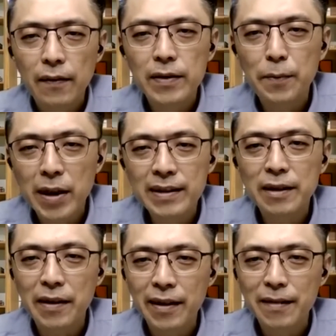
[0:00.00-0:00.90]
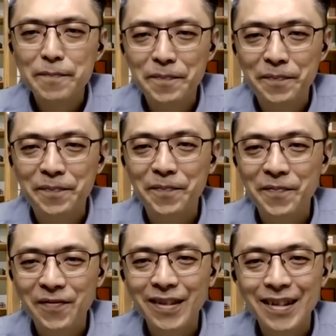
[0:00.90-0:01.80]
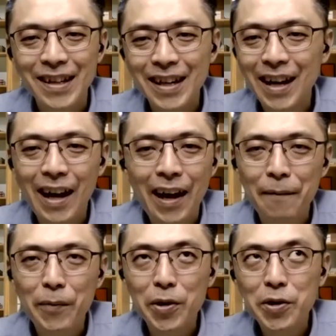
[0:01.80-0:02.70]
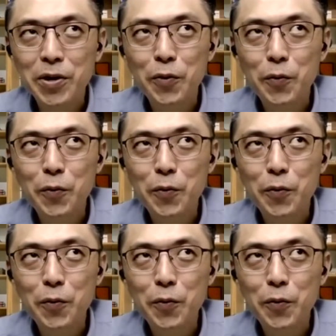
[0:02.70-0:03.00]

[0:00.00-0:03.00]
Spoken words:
surprising, right? I'm not sure